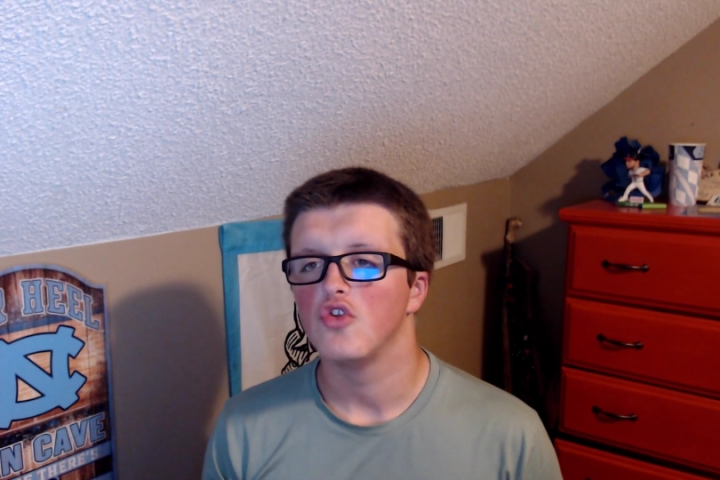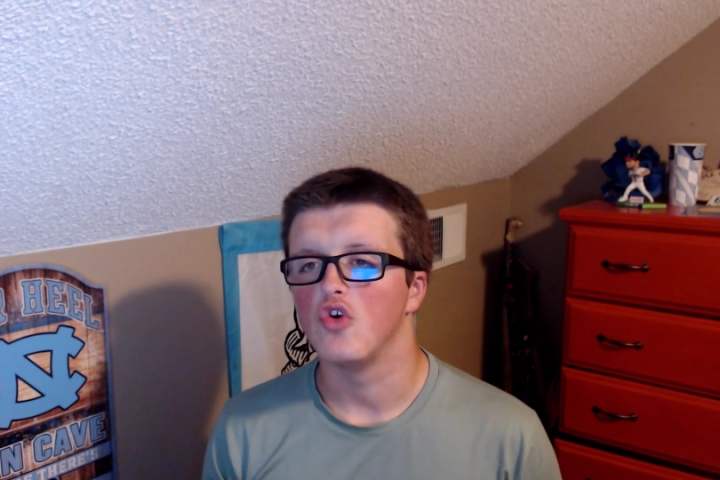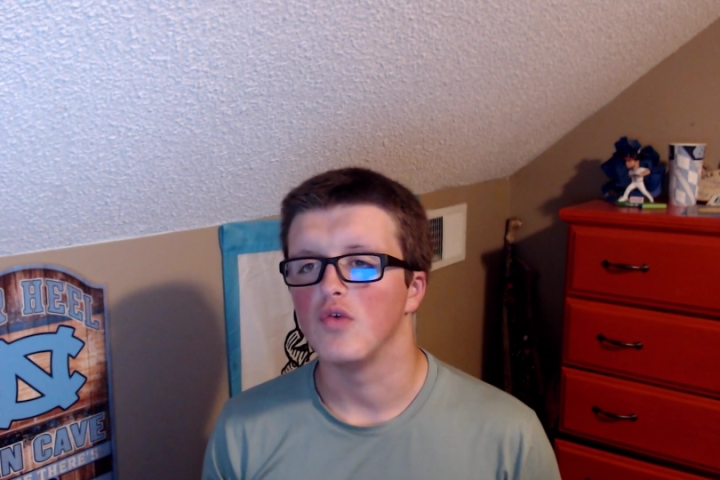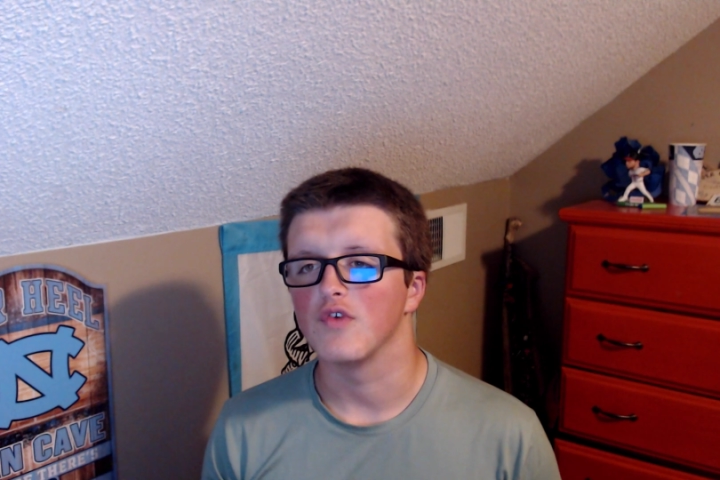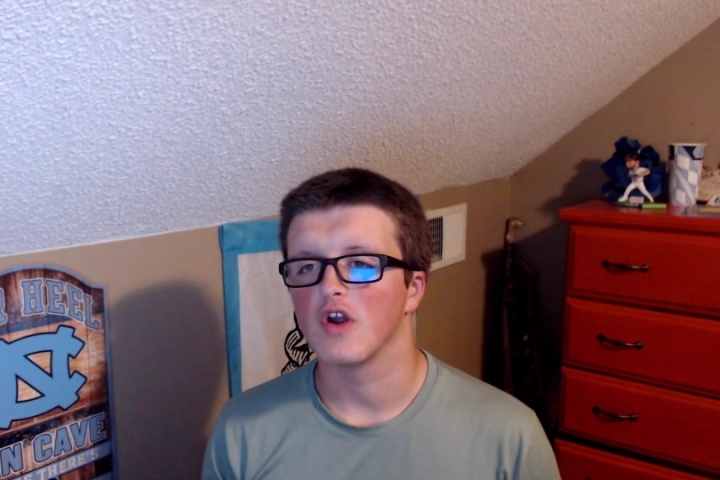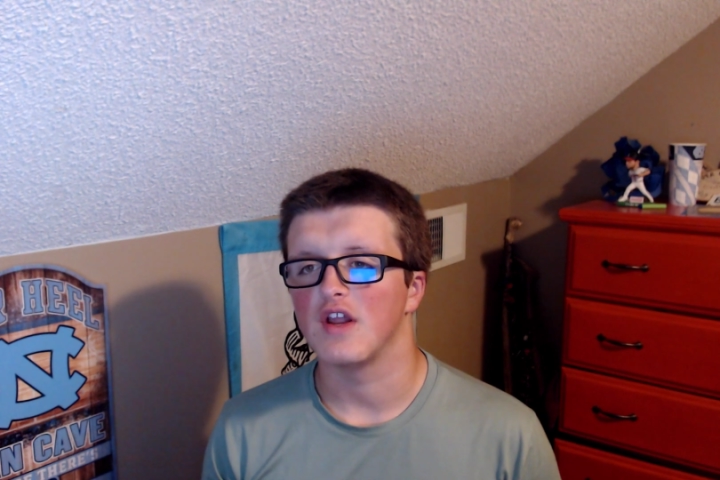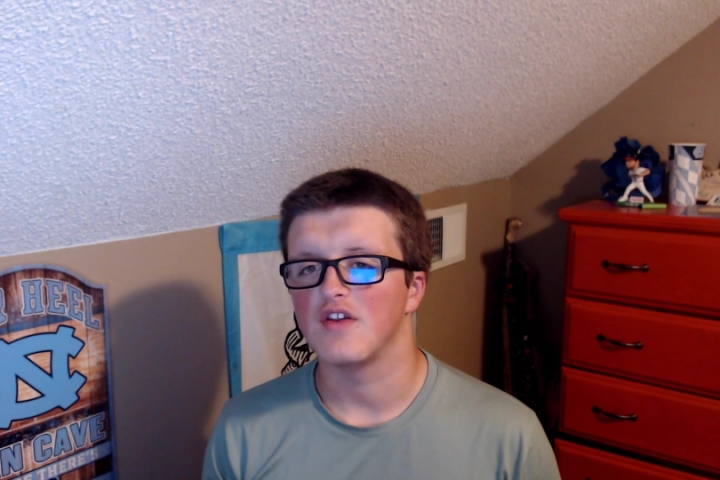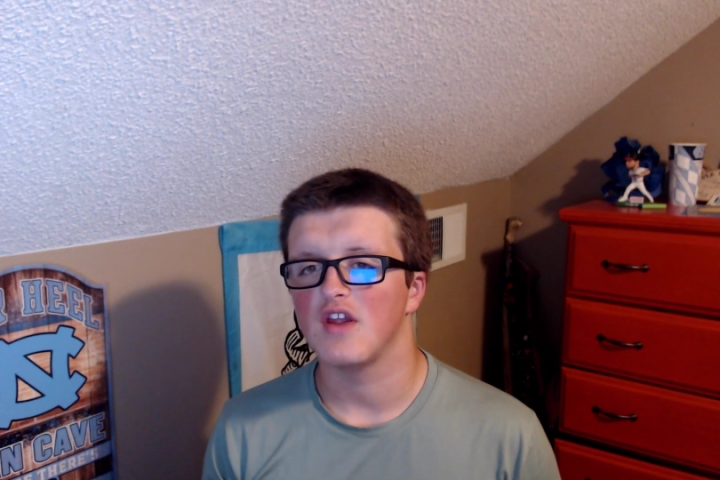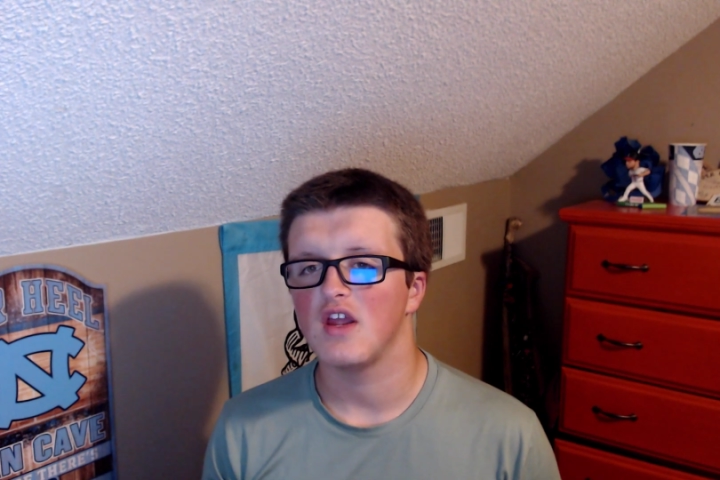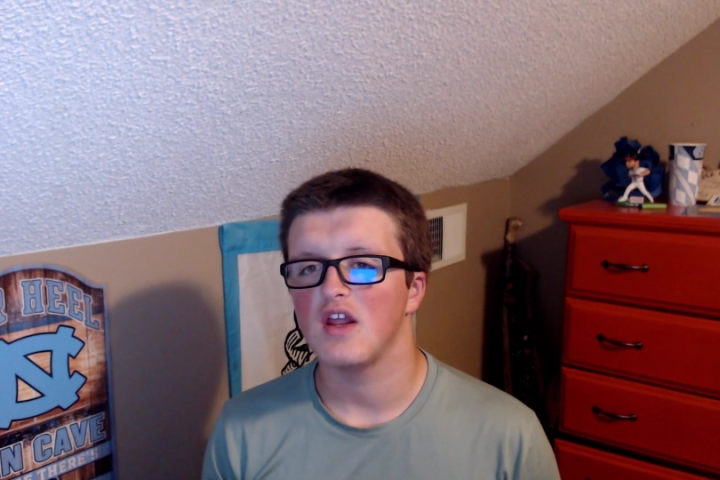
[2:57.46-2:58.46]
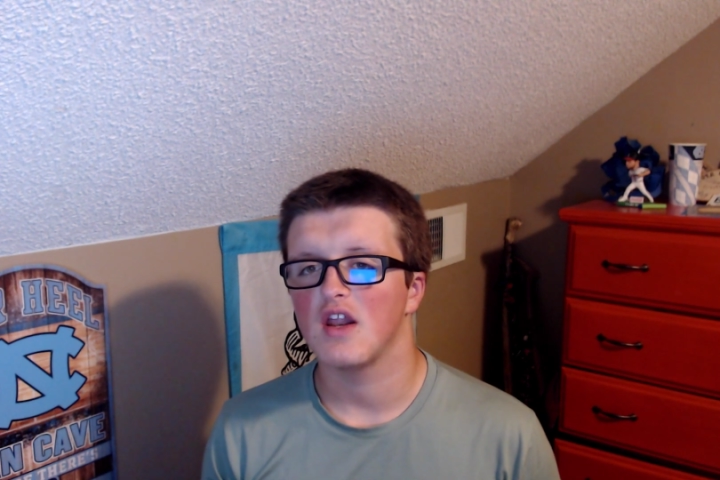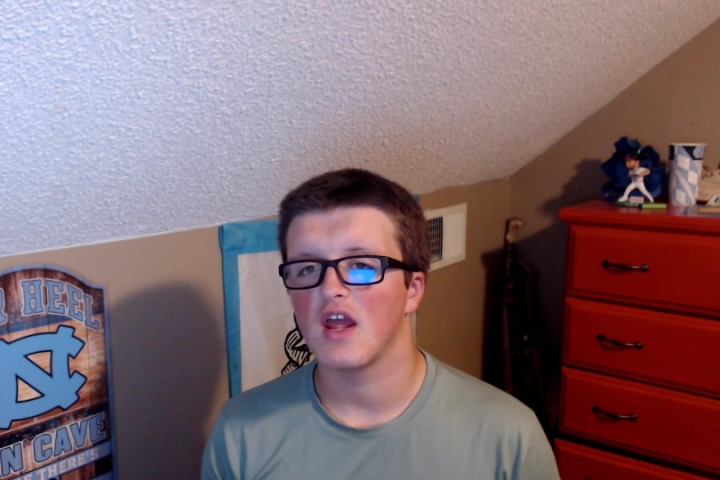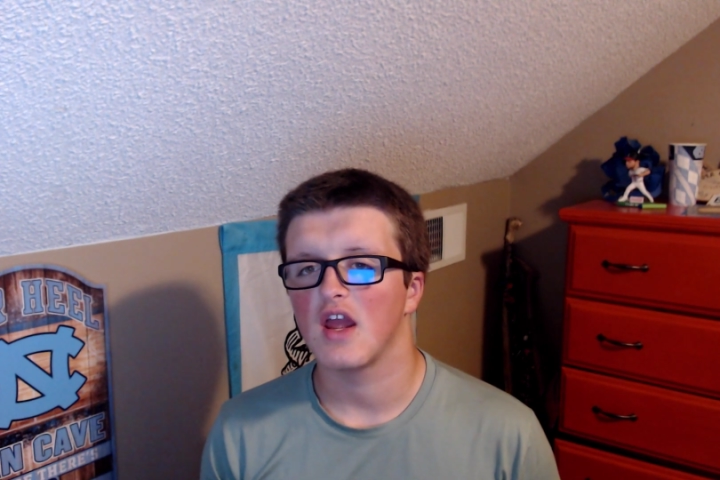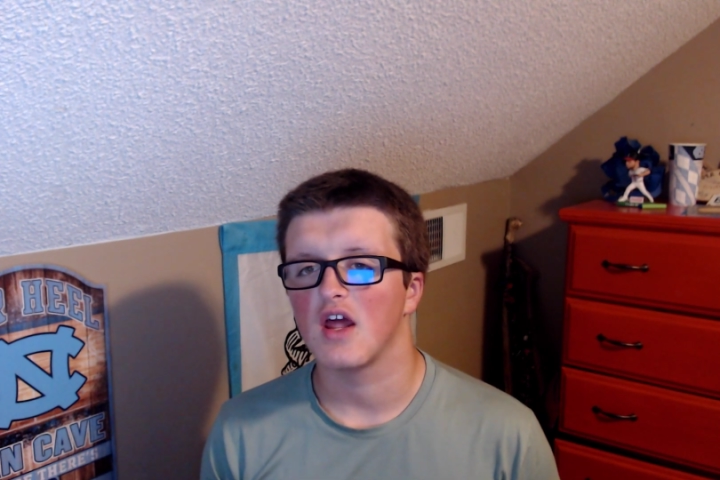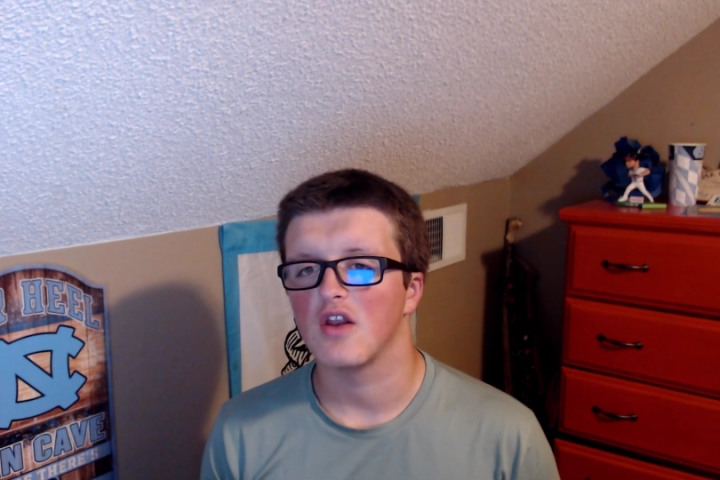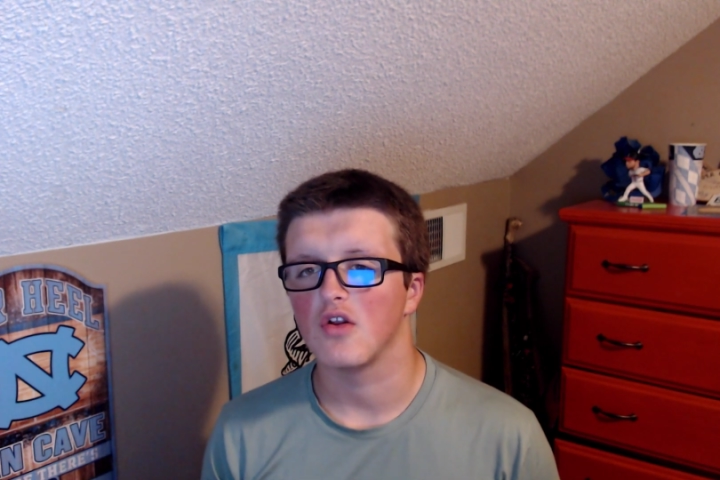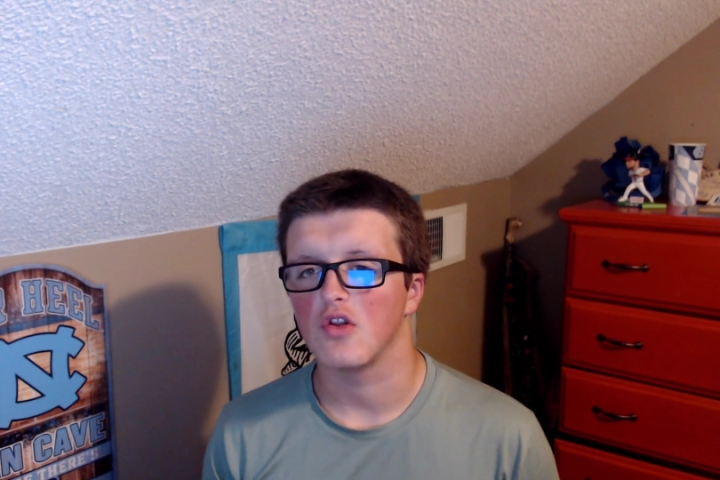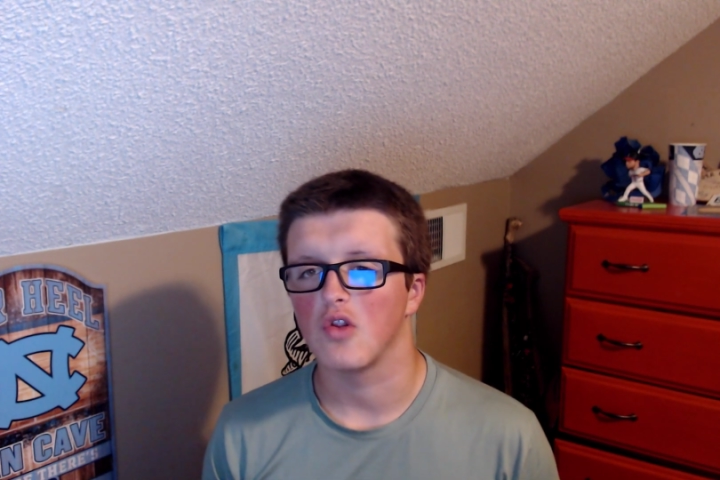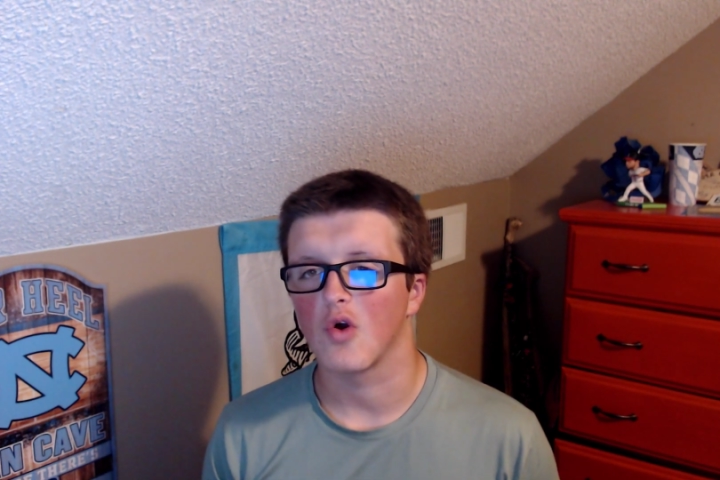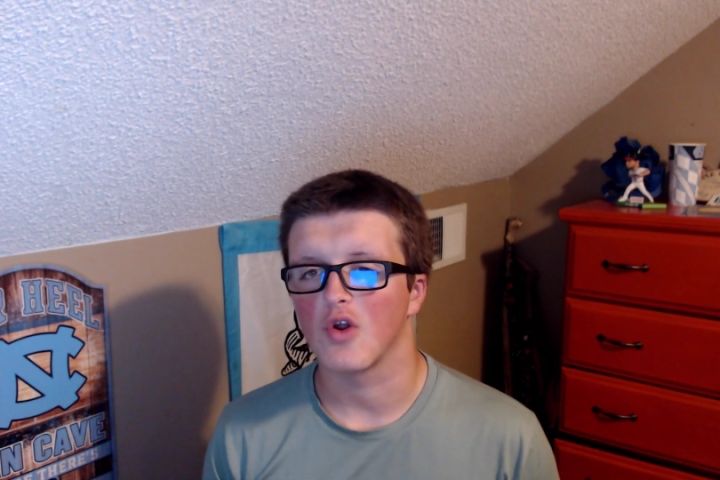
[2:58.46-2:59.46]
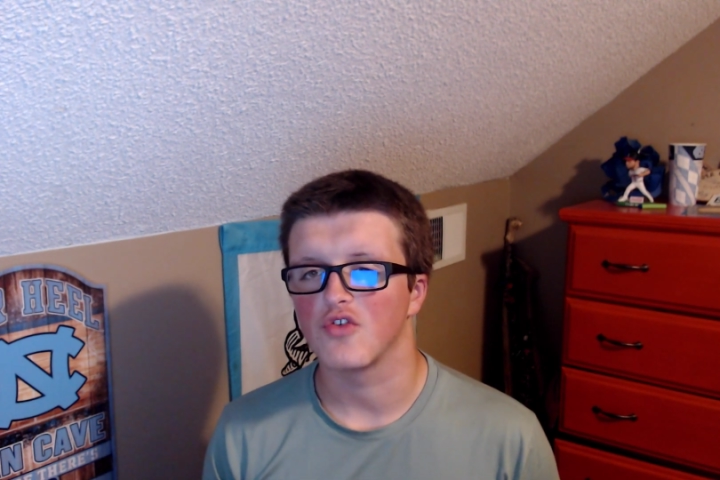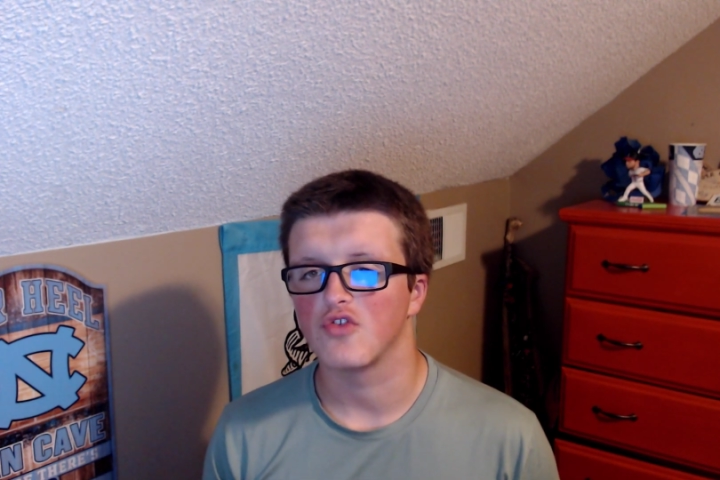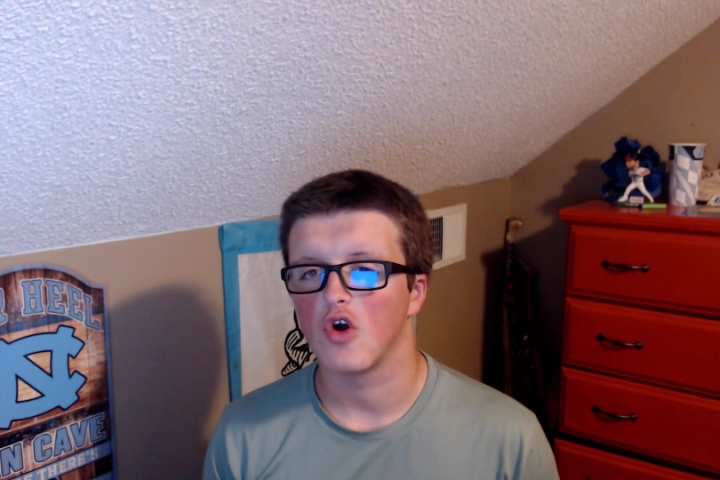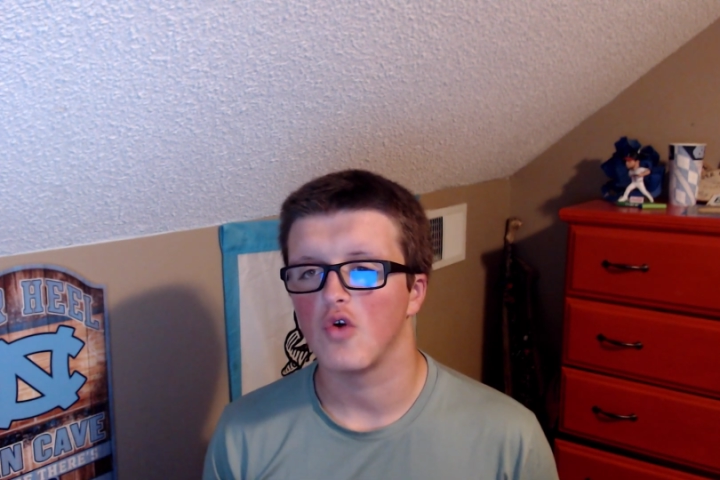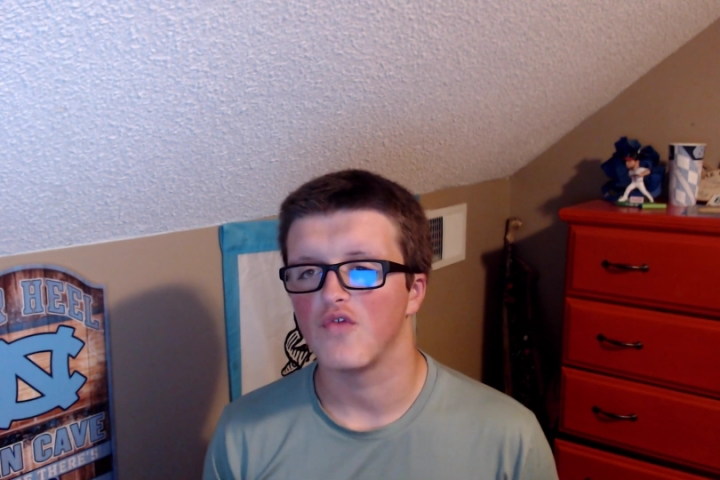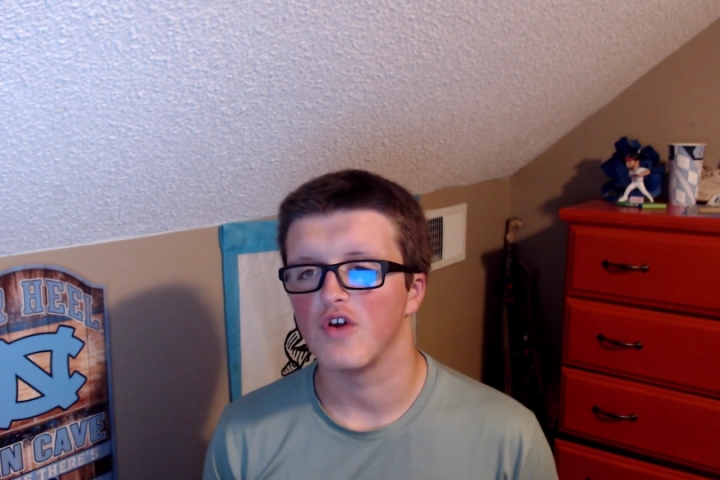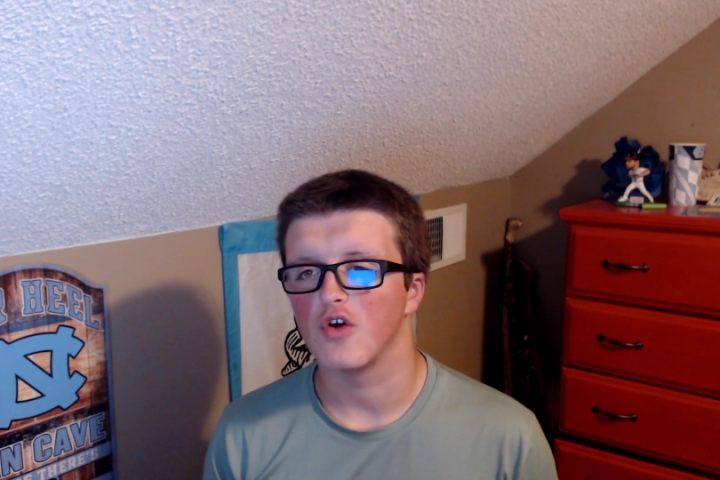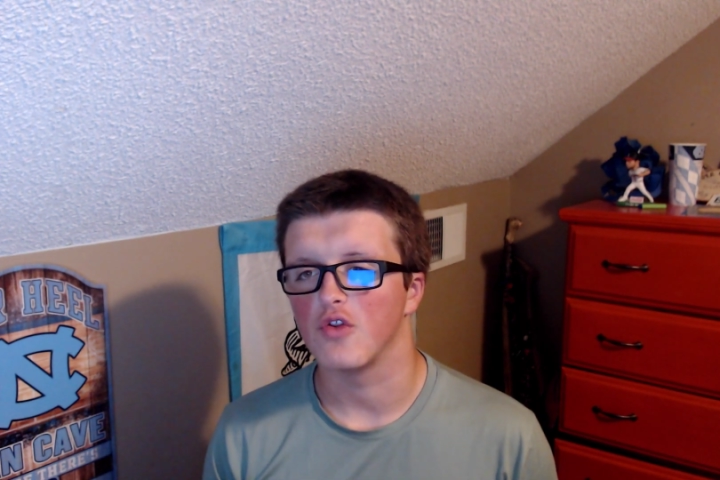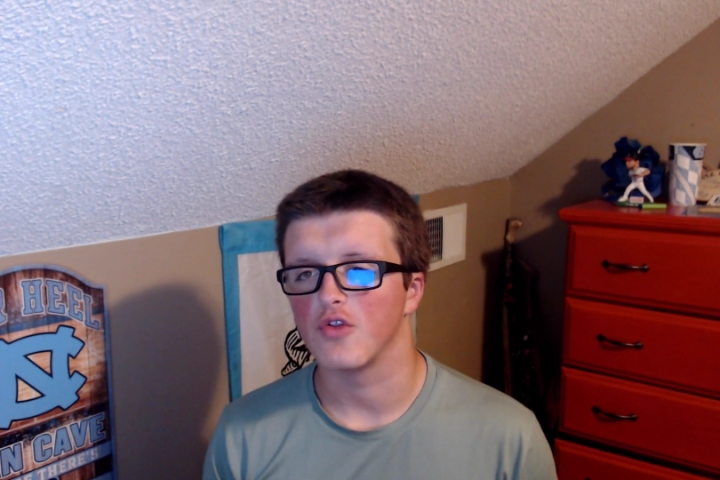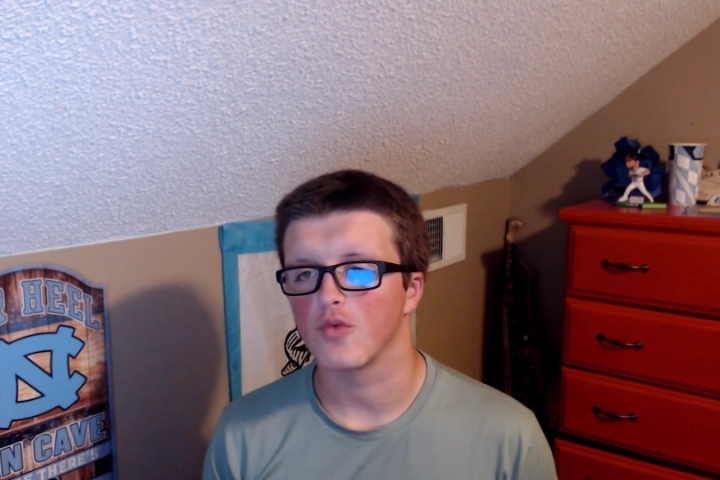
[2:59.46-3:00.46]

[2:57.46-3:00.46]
2 for 18, and Lawrence Tofill